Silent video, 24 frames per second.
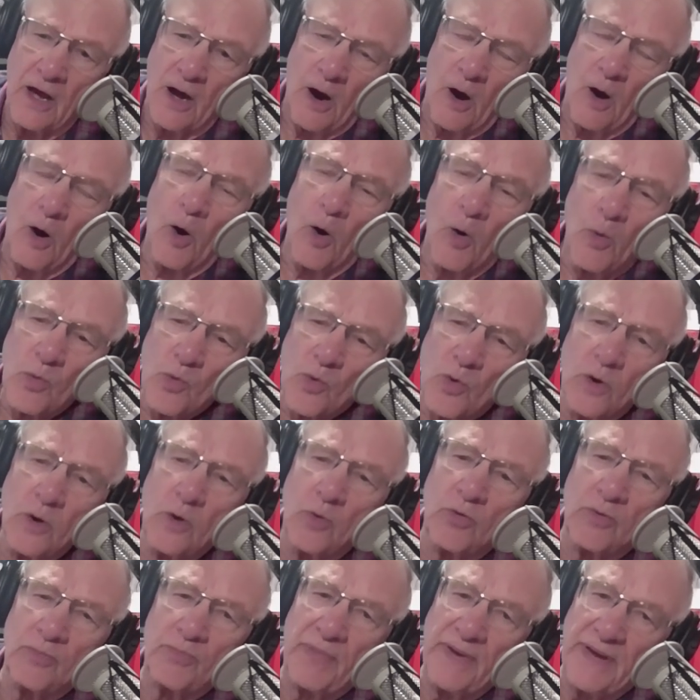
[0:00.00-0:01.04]
Home rule
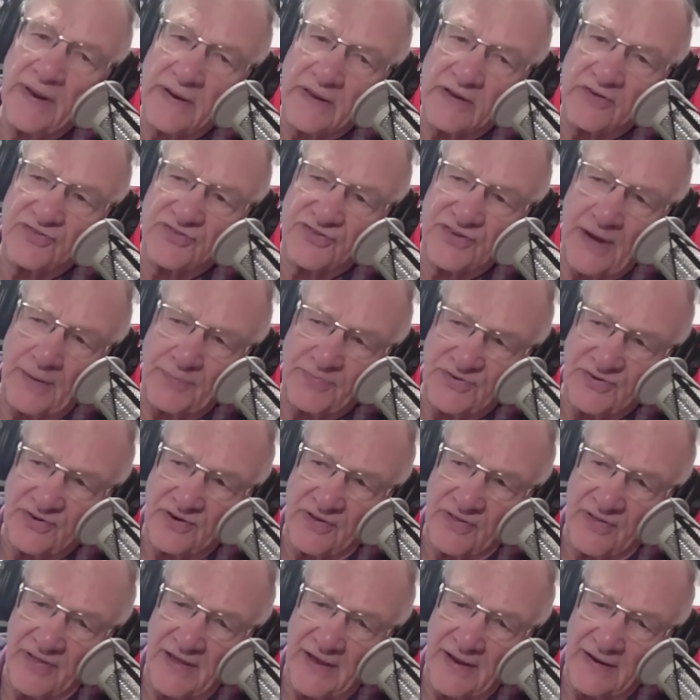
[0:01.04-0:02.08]
would be an exception
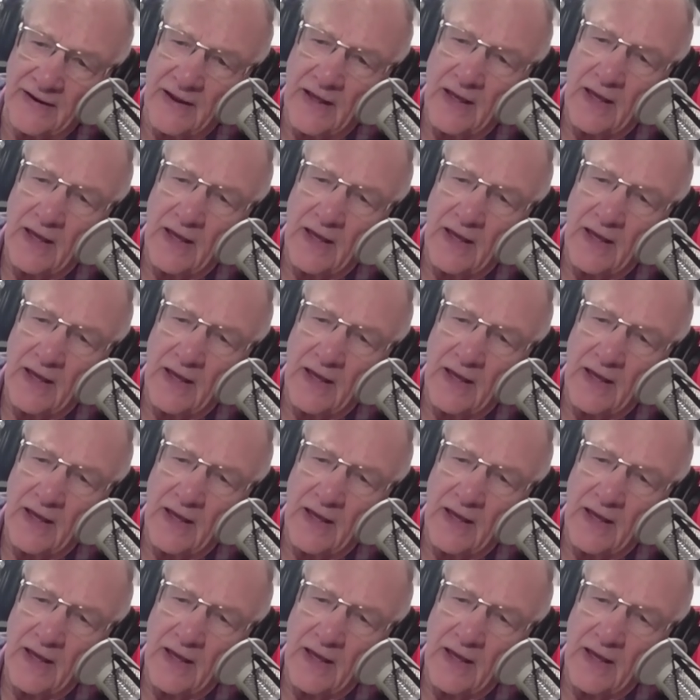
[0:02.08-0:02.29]
to that.